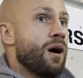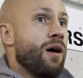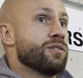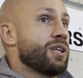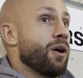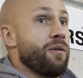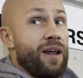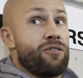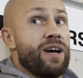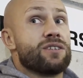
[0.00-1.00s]
Obviously, you know, we've had
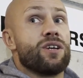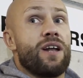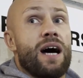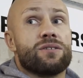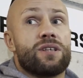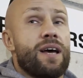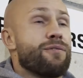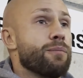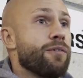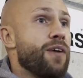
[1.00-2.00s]
a great turnout today
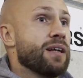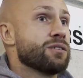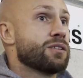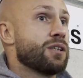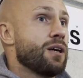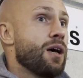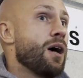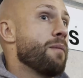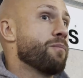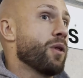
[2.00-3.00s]
from the fans.
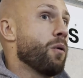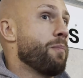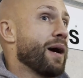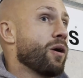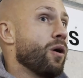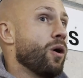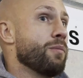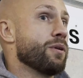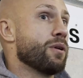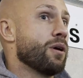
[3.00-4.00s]
You know, we're back at
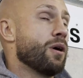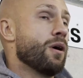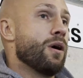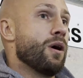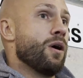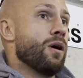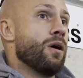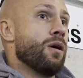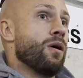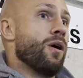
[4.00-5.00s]
home and
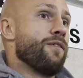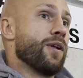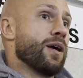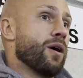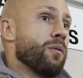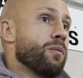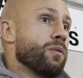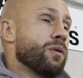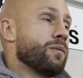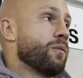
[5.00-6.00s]
hopefully, you know,
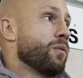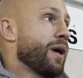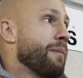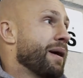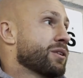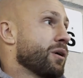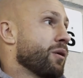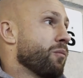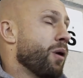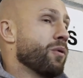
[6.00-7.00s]
we'll get back to
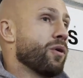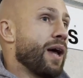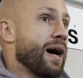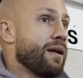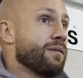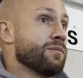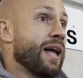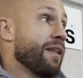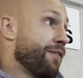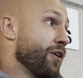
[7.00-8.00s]
what we're good at.
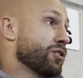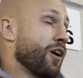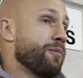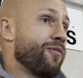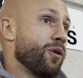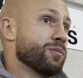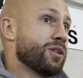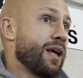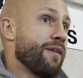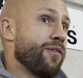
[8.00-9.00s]
Like the first half performance
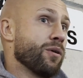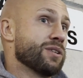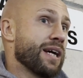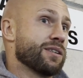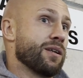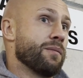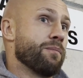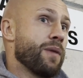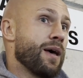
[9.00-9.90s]
today, I thought it was excellent.